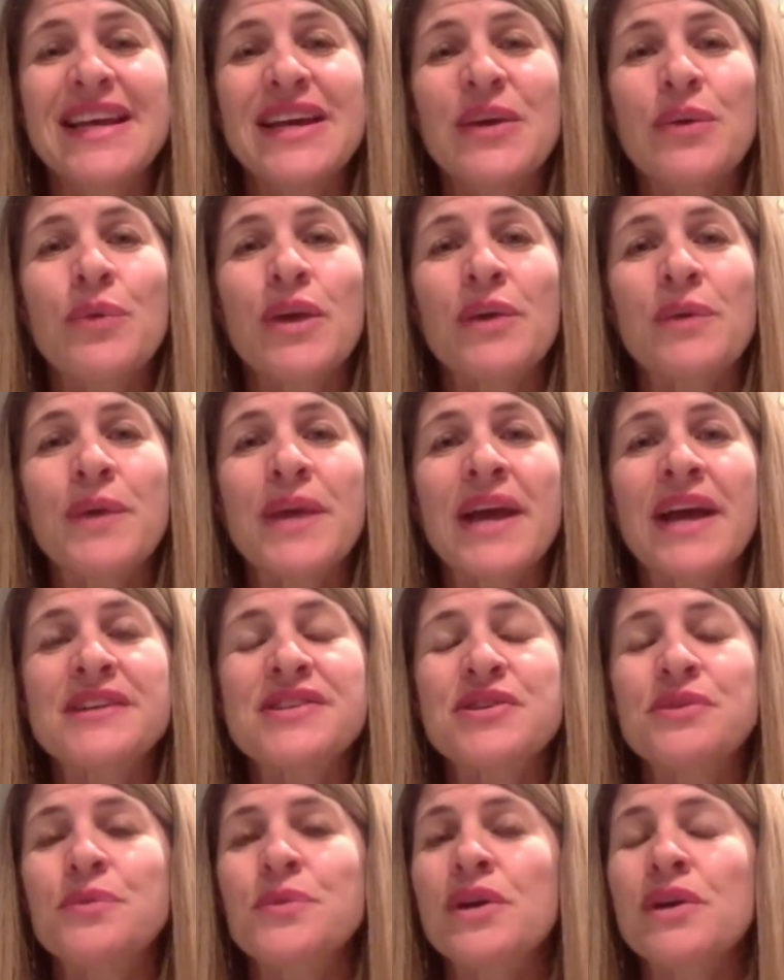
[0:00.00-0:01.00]
where we got
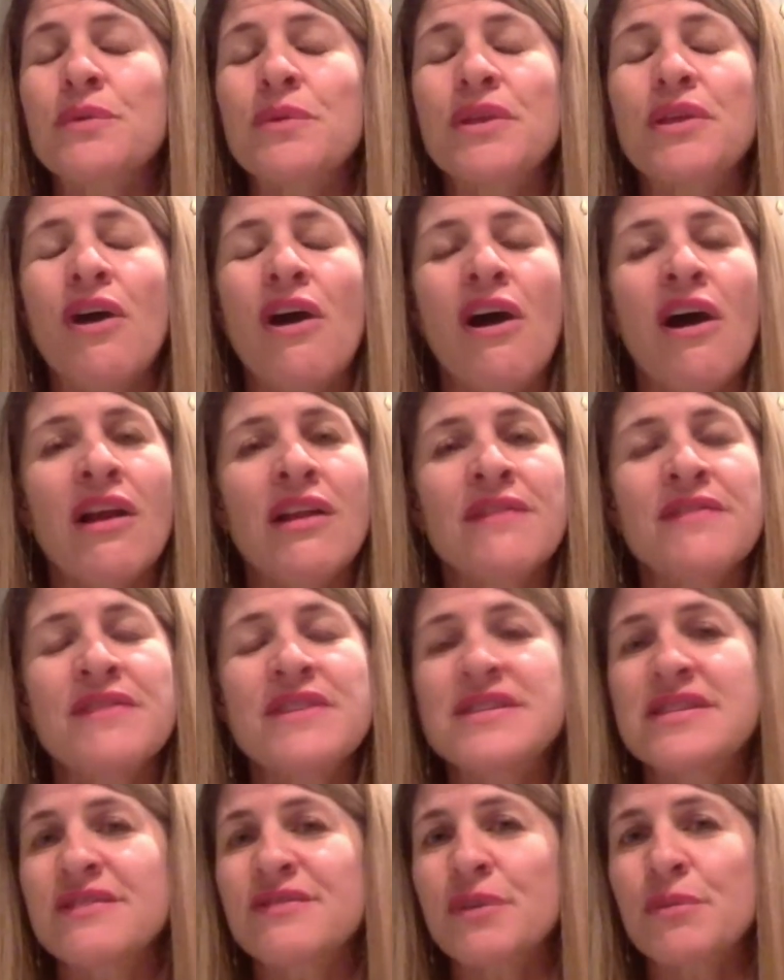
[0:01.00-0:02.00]
to work with all of
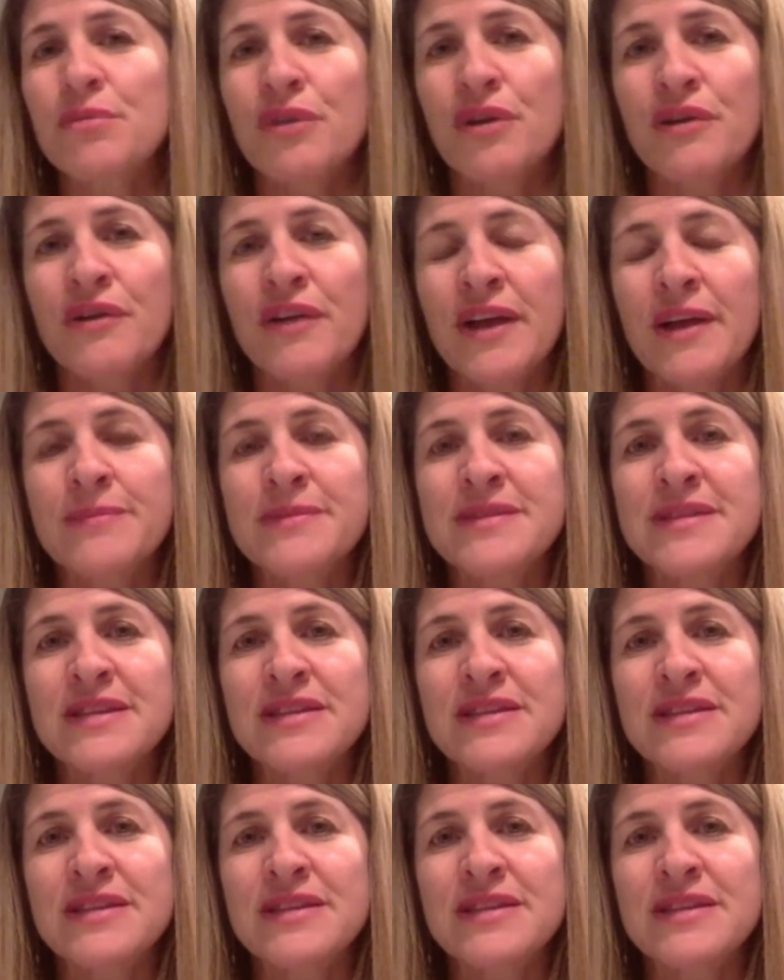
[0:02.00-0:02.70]
these different programs